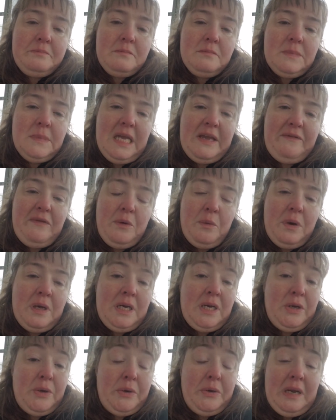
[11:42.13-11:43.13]
If you want
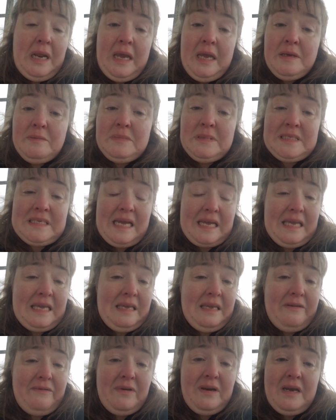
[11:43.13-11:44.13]
to know names, I can
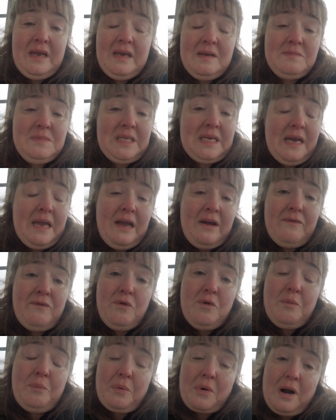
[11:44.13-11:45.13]
give you names. I have
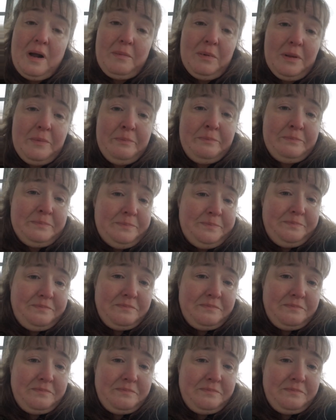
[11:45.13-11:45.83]
no problem.